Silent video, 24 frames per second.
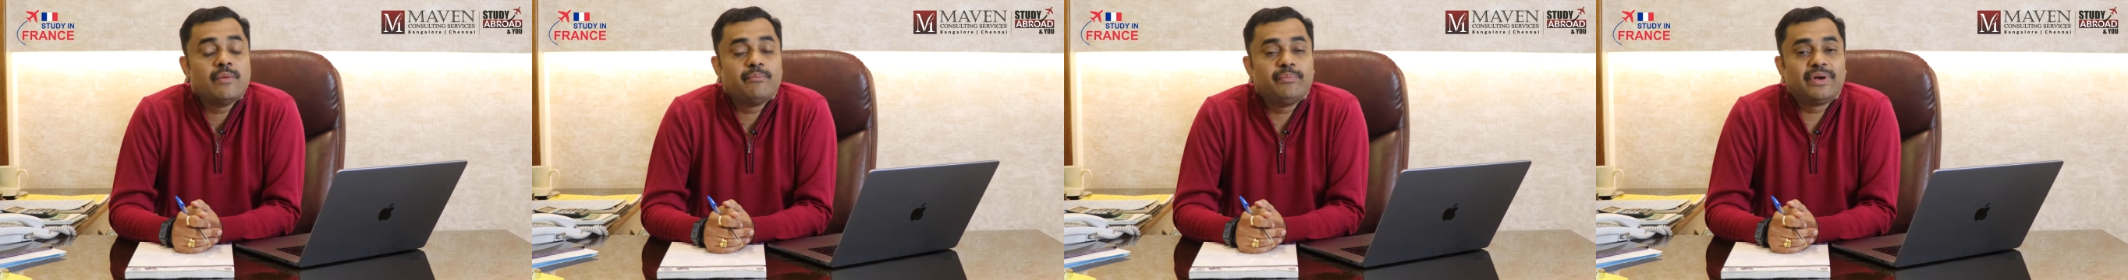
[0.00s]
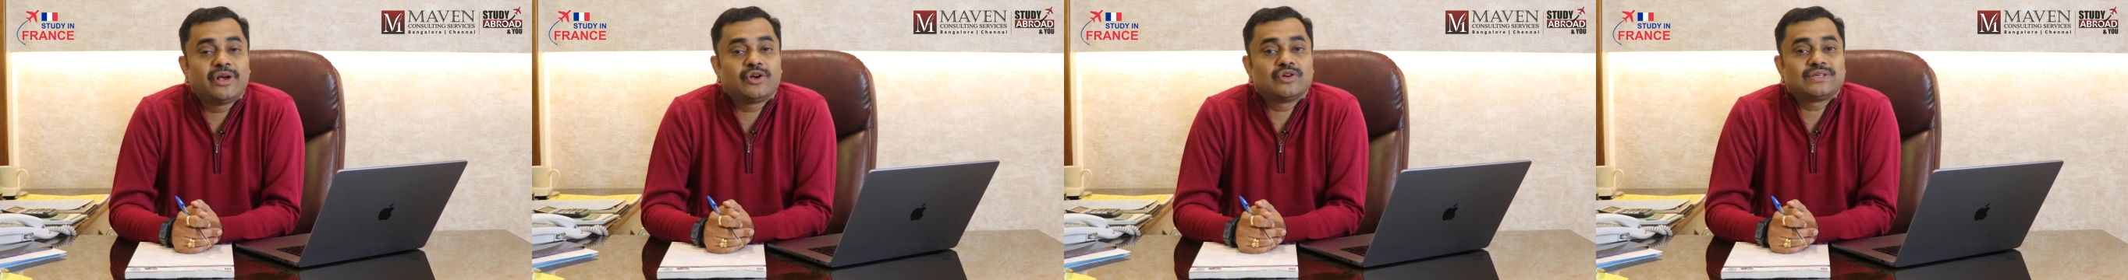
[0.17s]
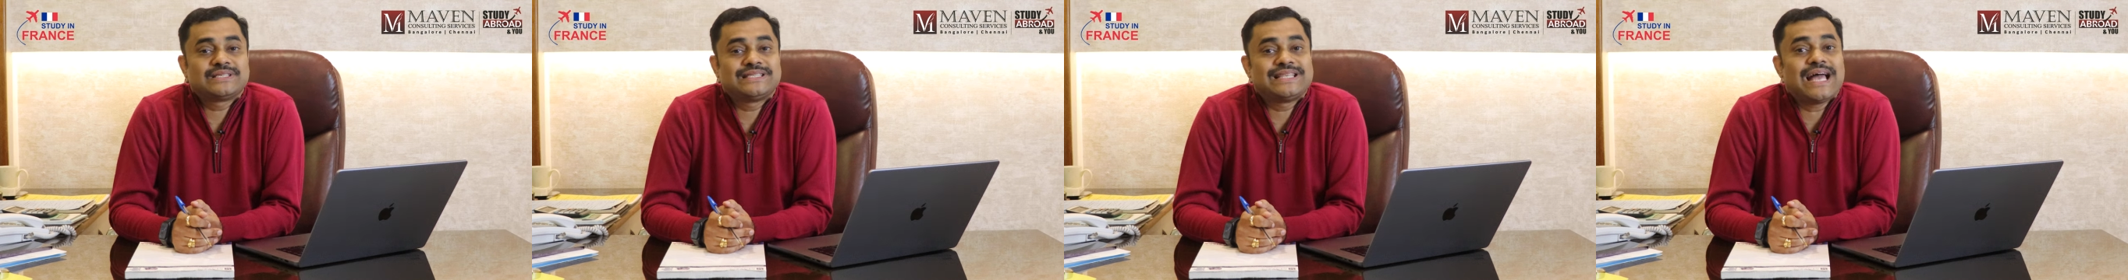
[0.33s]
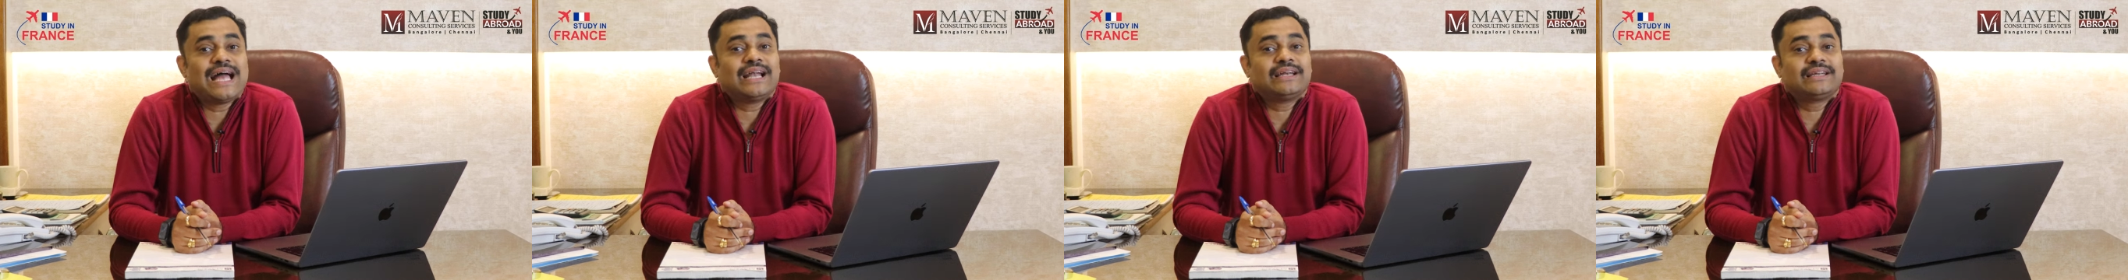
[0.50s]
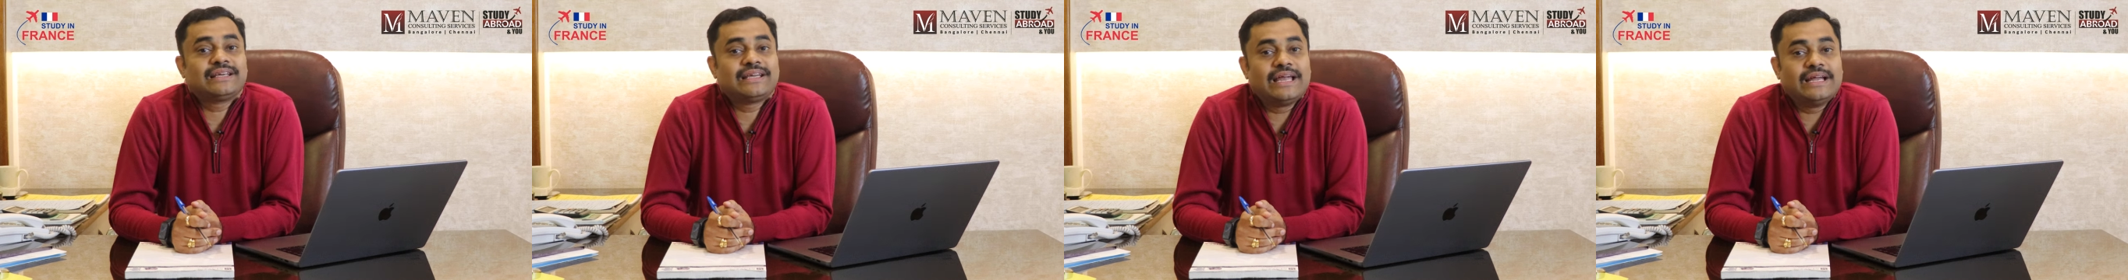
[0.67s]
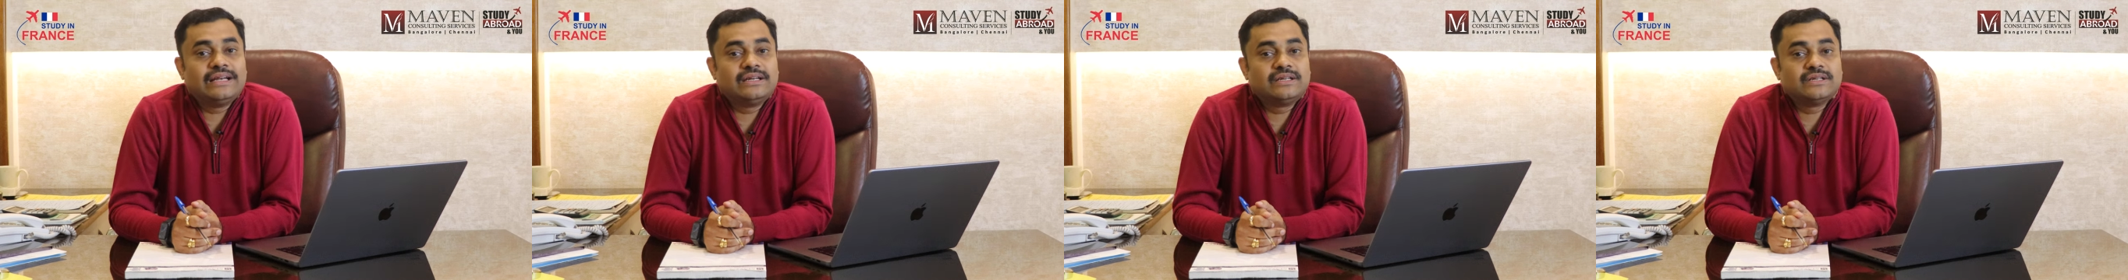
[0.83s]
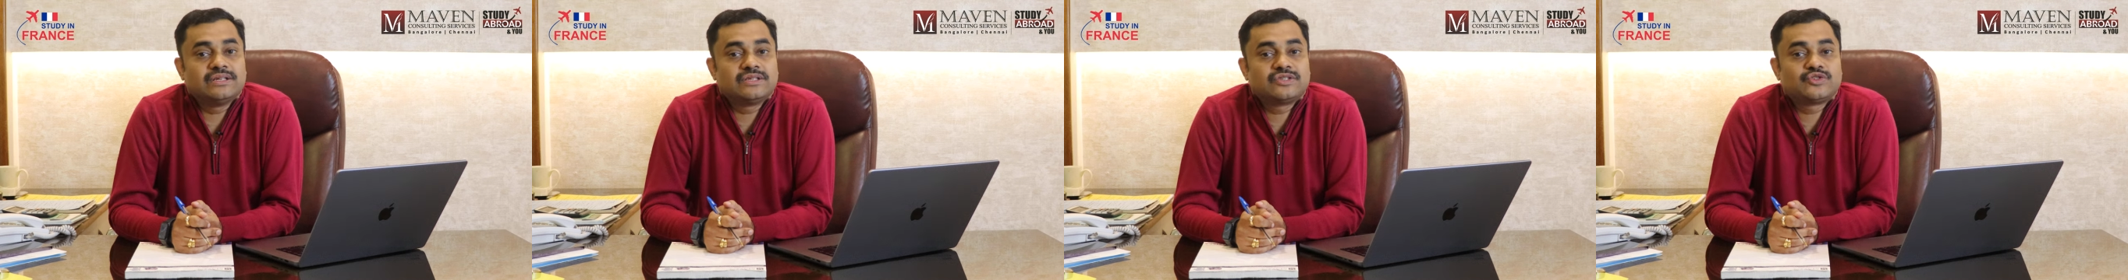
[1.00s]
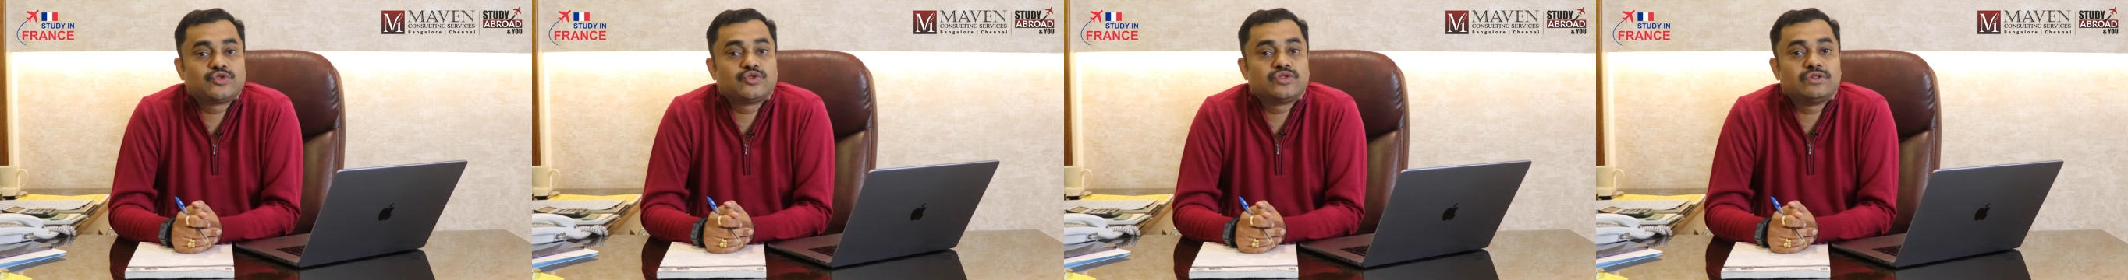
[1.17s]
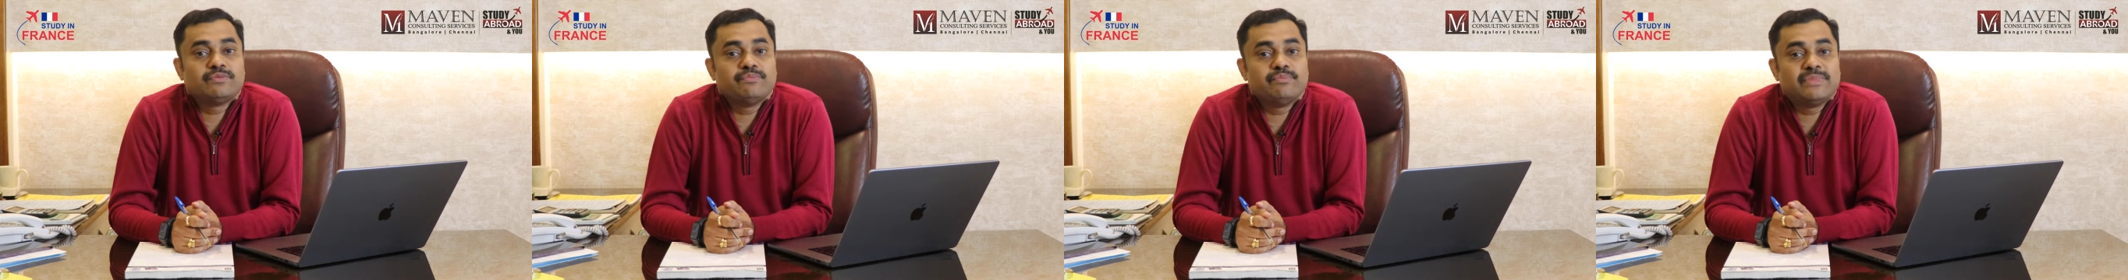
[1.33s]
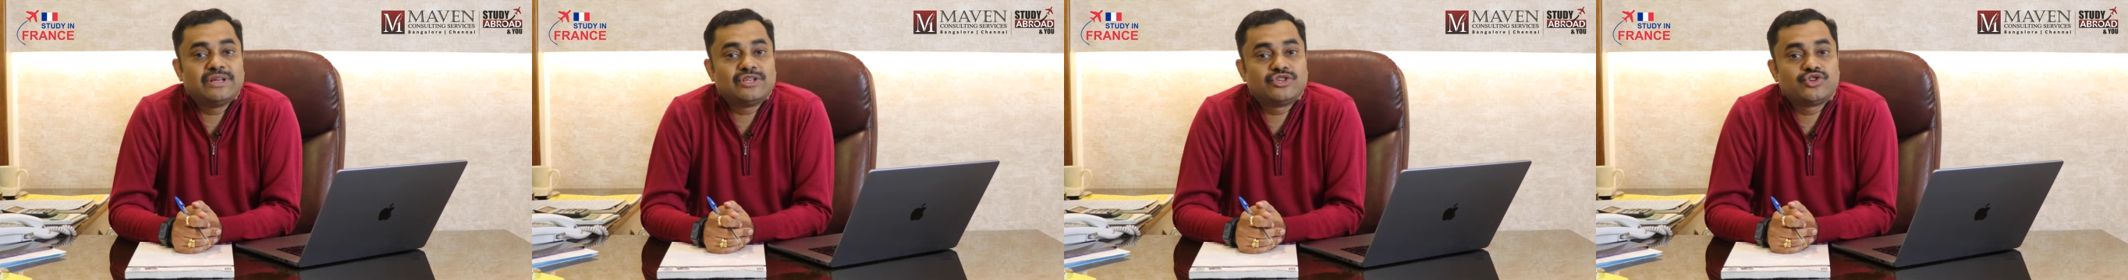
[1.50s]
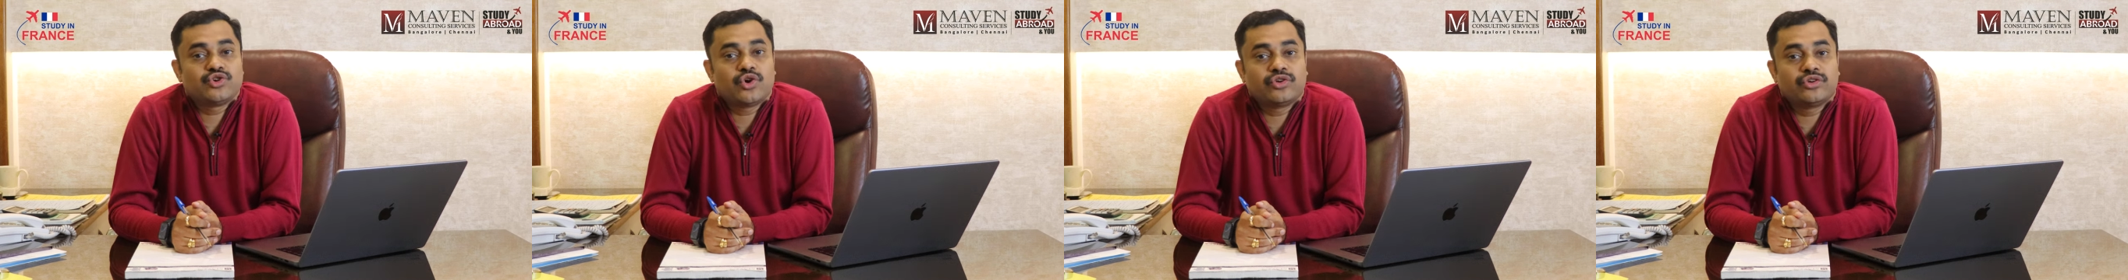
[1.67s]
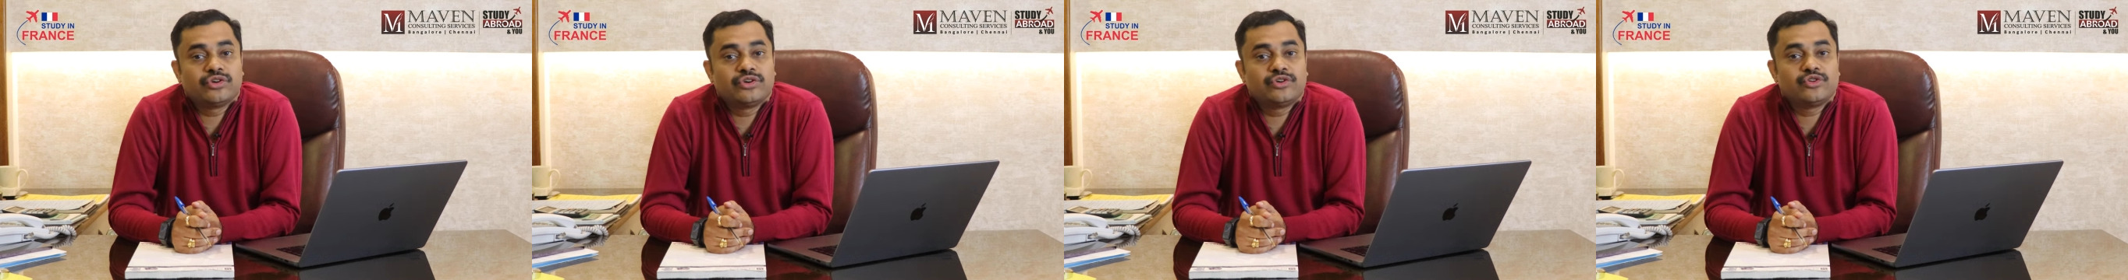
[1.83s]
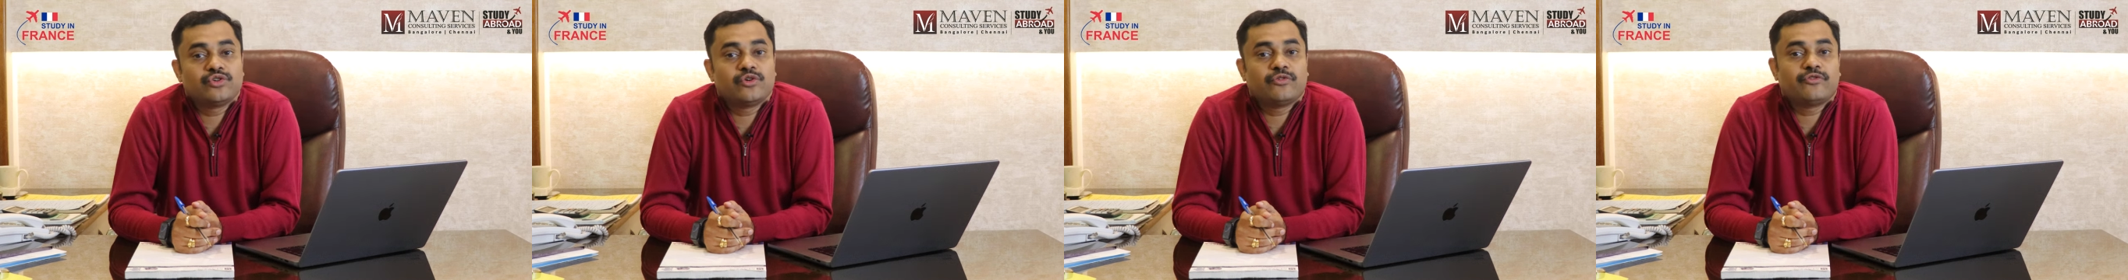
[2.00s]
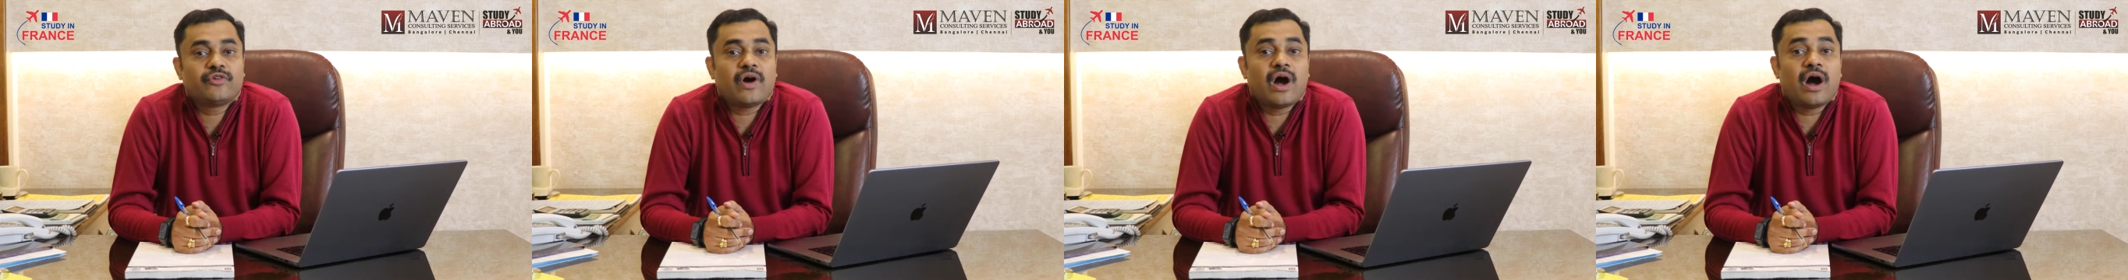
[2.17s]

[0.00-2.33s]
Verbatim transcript: because that caters to the majority of